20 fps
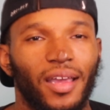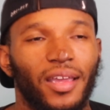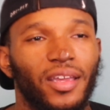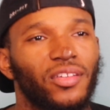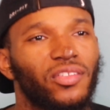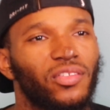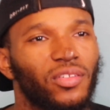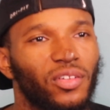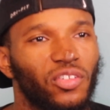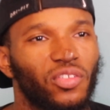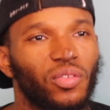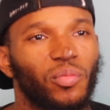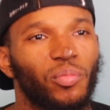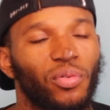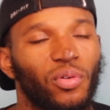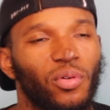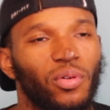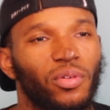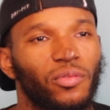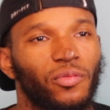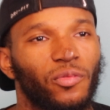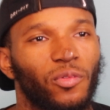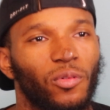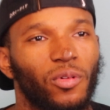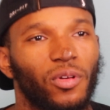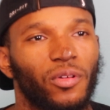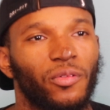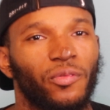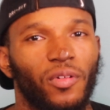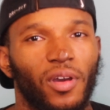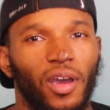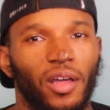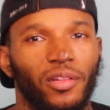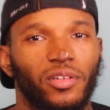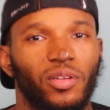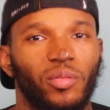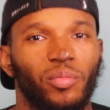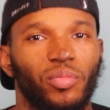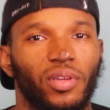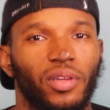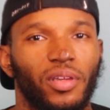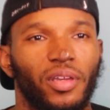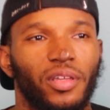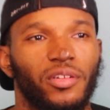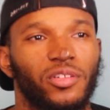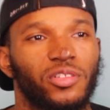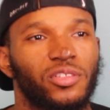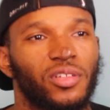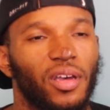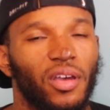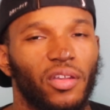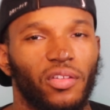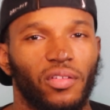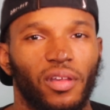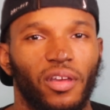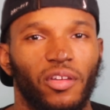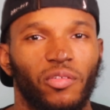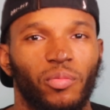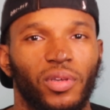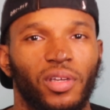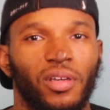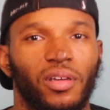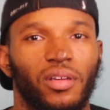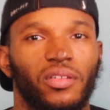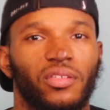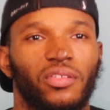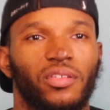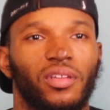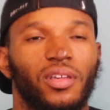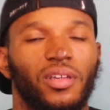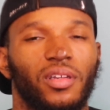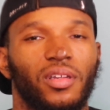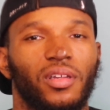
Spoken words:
it's important for a father to be in their child's life because,